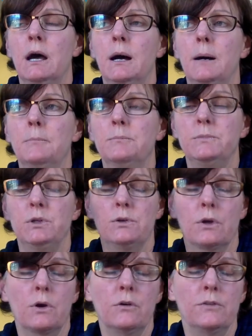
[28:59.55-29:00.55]
due
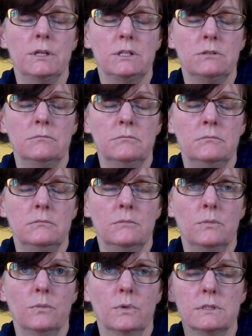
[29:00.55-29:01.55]
to COVID
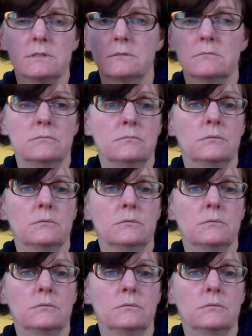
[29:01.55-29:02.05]
was